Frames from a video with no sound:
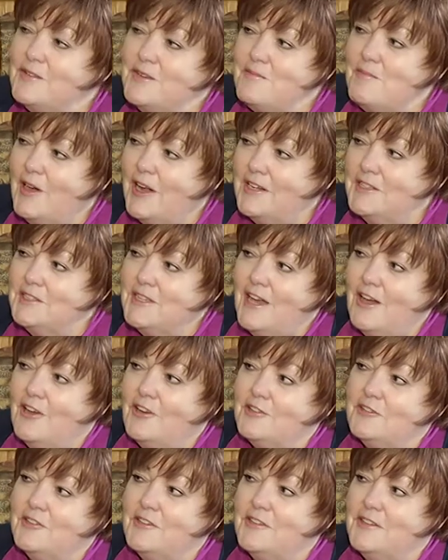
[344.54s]
to remind
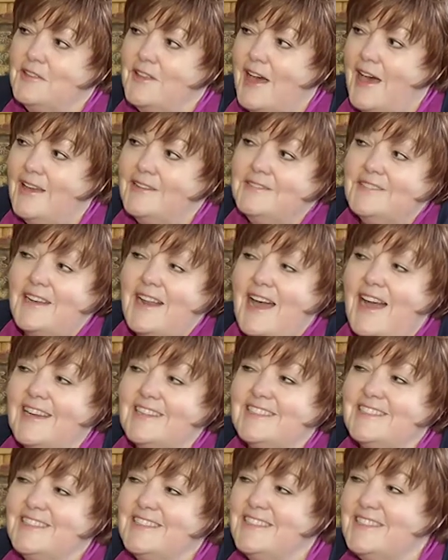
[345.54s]
Calgary that it
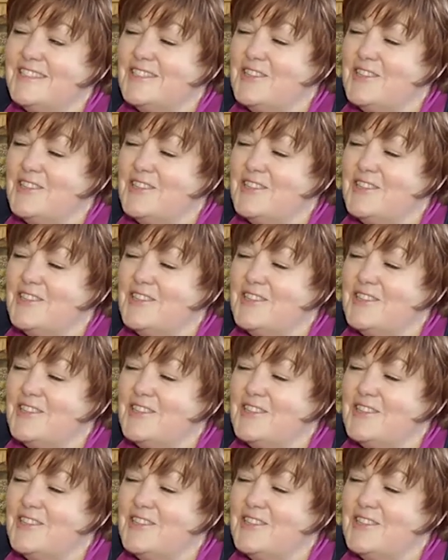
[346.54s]
actually